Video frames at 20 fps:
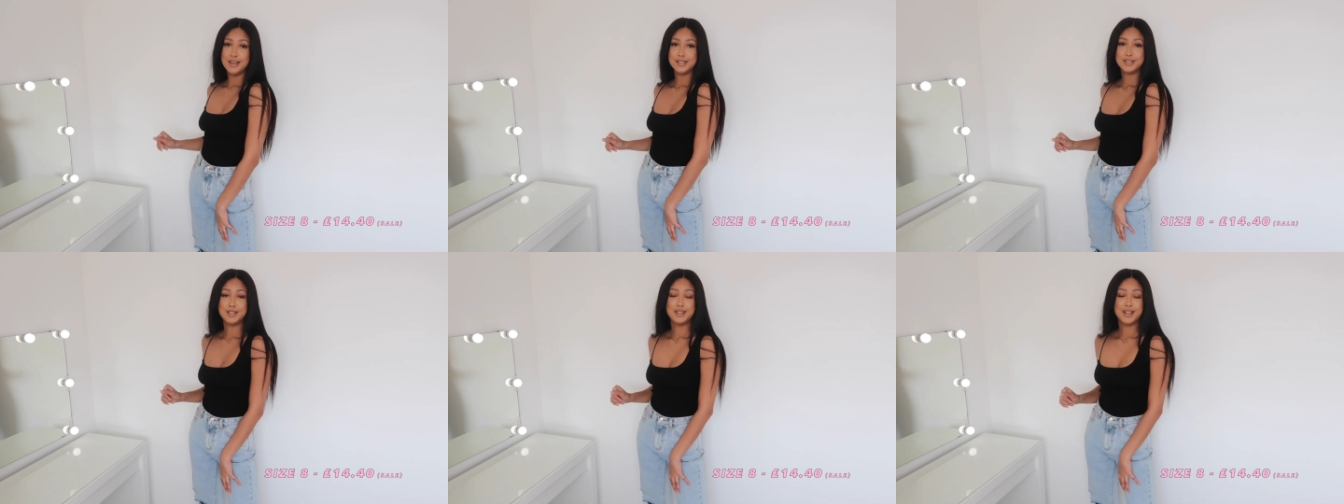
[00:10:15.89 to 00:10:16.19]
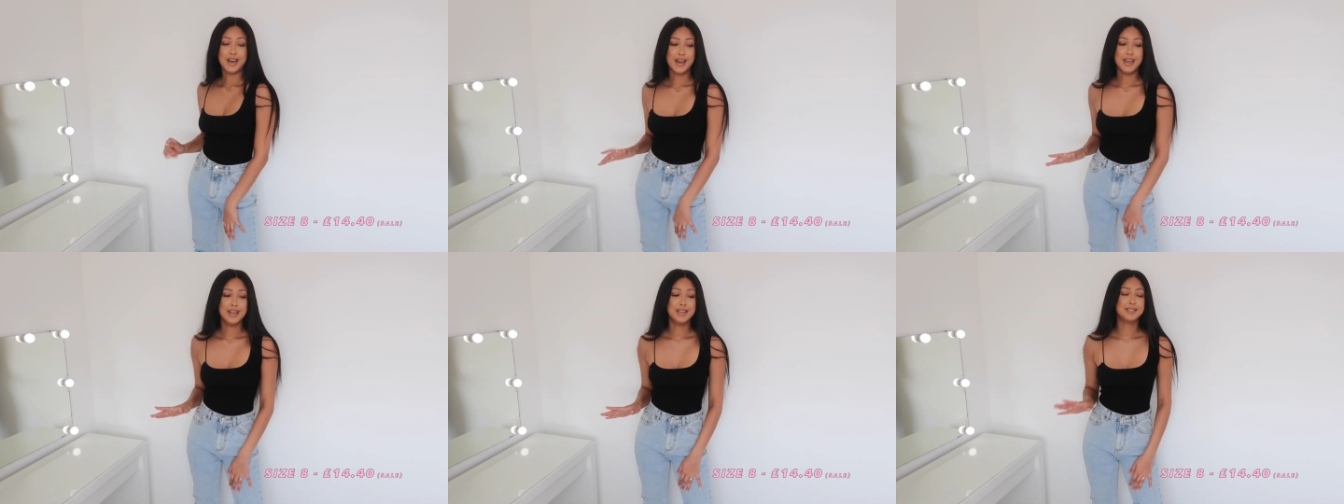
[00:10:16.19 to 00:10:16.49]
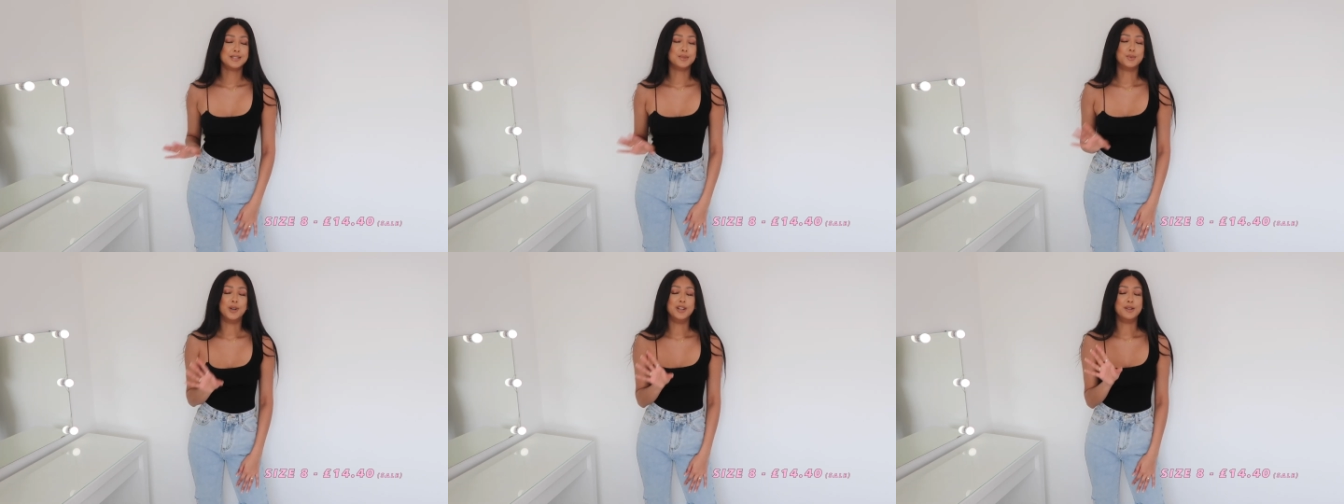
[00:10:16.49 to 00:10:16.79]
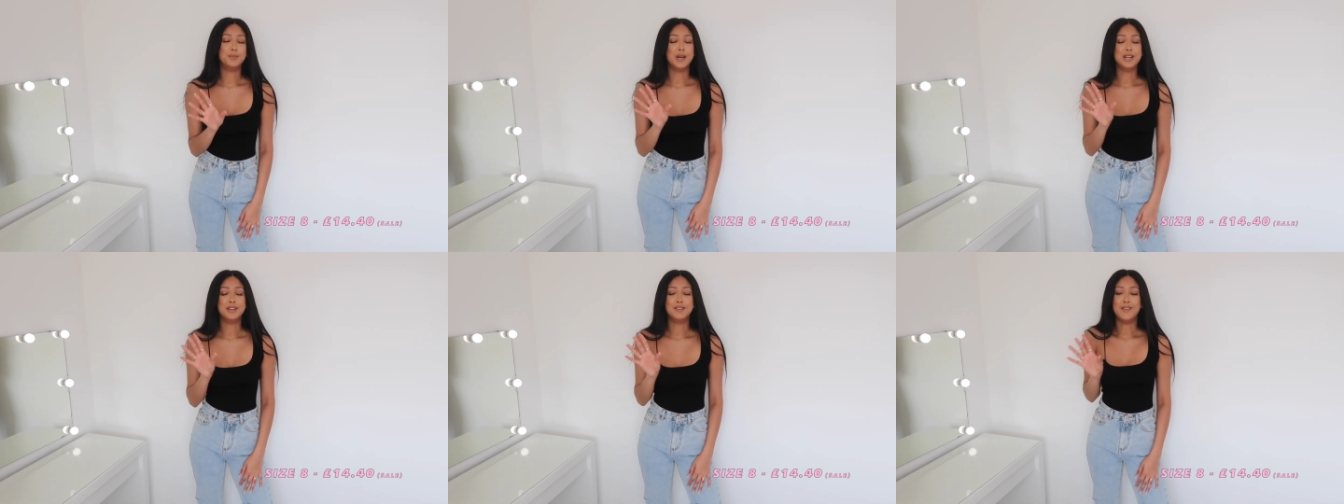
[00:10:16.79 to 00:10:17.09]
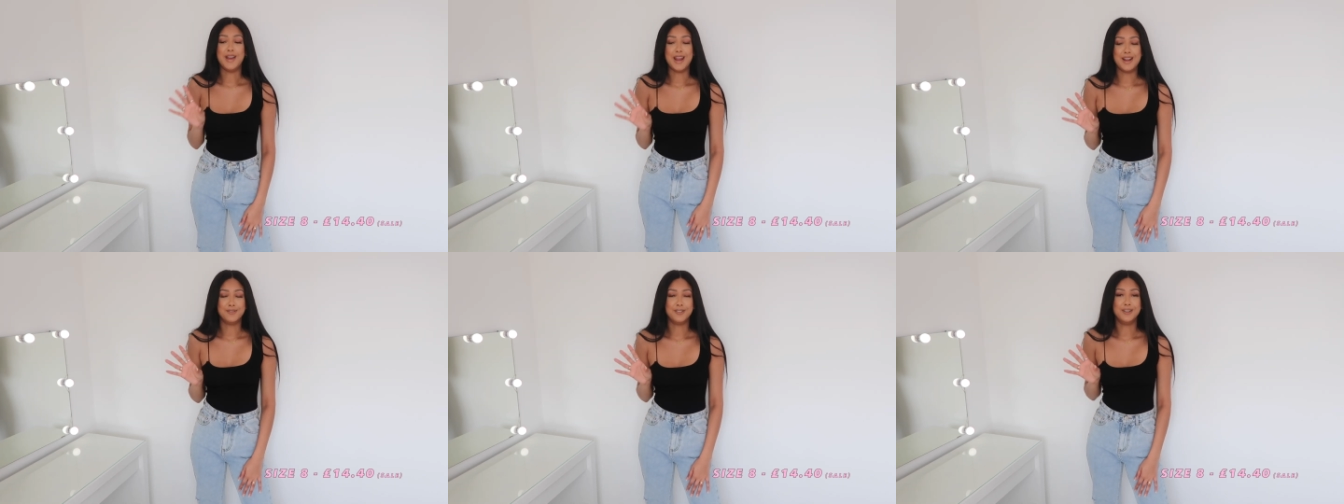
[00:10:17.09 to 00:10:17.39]
So that is one of my
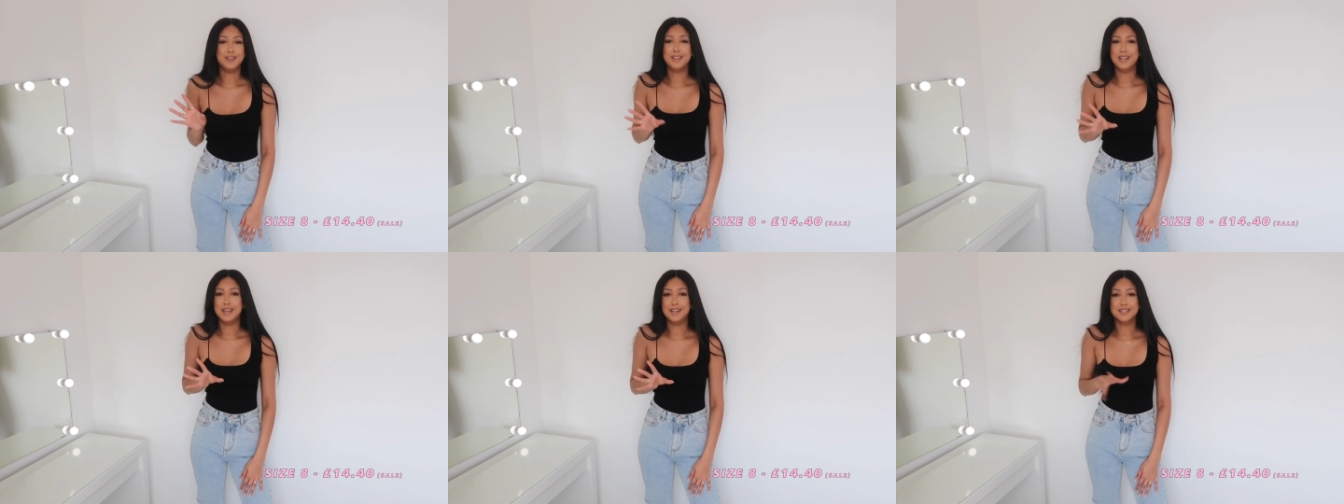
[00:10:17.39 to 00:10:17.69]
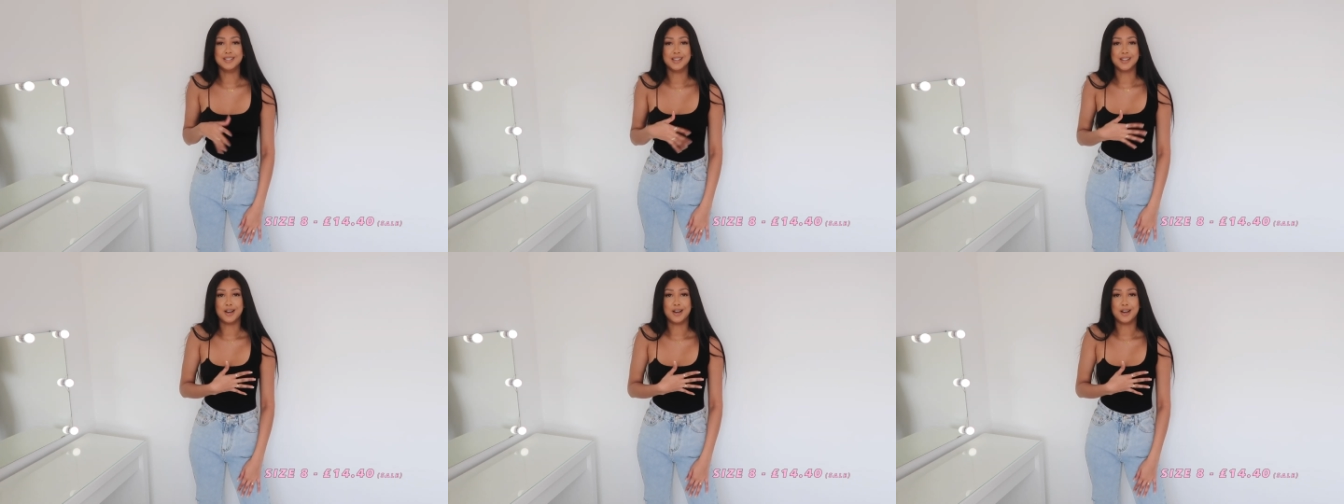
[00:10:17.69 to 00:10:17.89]
favourite things.